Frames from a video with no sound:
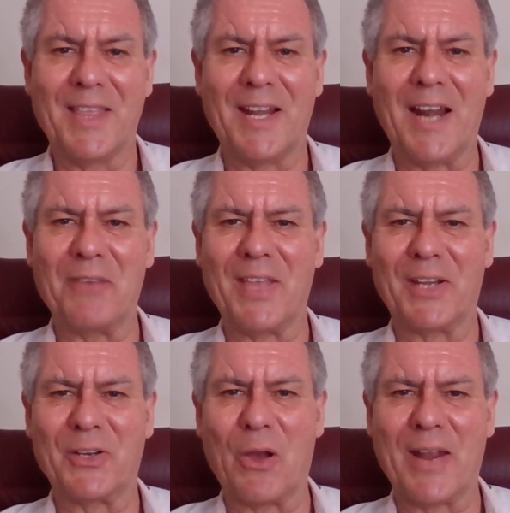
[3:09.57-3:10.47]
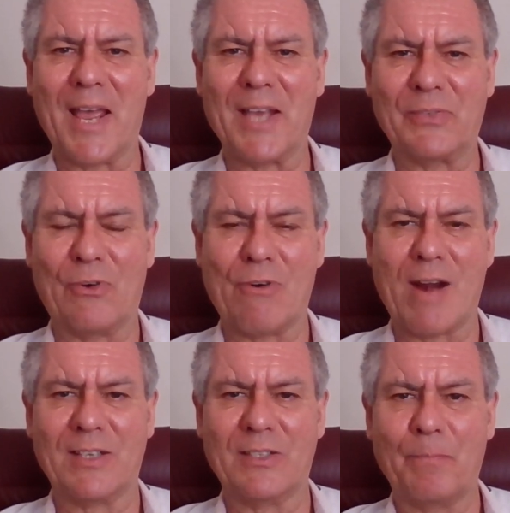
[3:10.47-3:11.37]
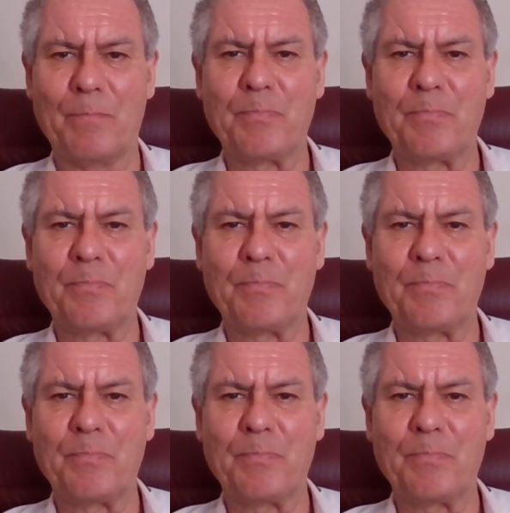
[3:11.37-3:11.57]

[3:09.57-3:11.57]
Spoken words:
the love that God has for us.